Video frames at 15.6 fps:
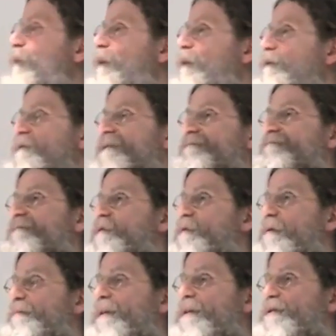those
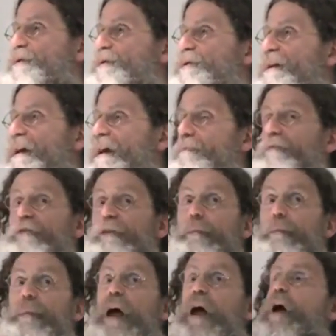sort of pictures came
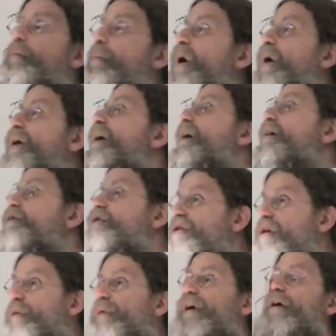from, but
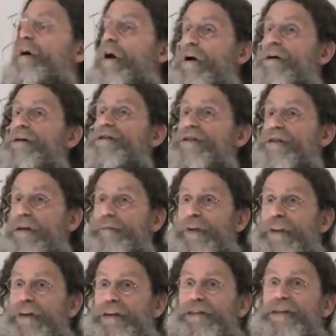so there are some
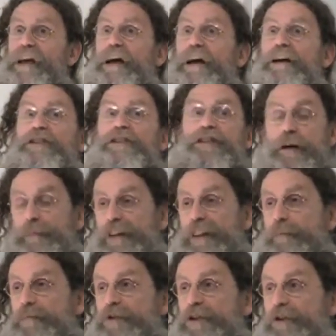of these. Some of
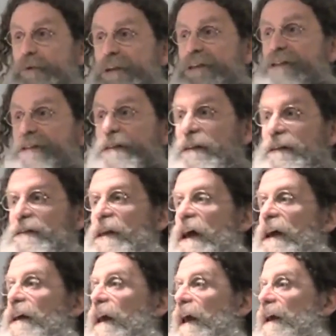them do
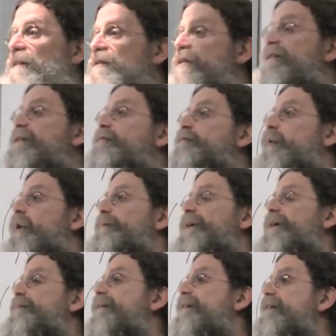exist, cases of what
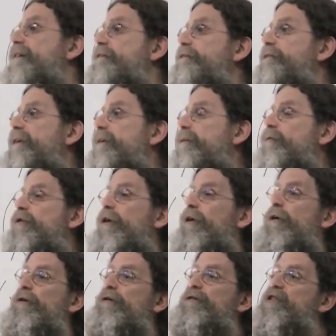people in the field
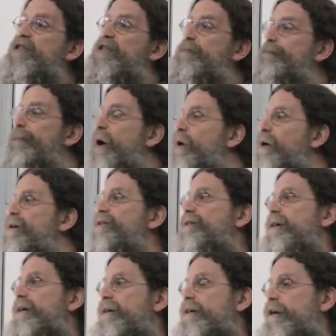call
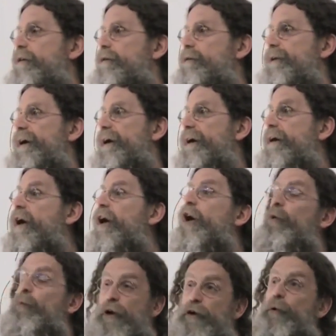sparse coding,
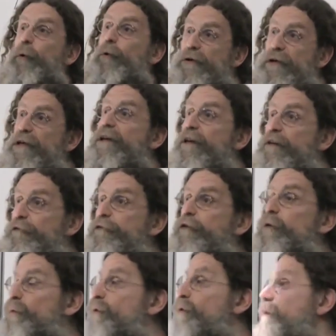where you only need a
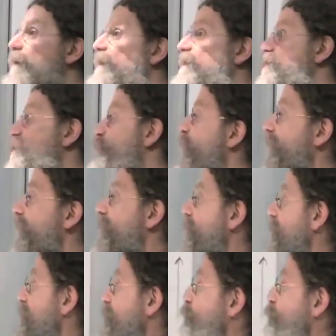few neurons to recognize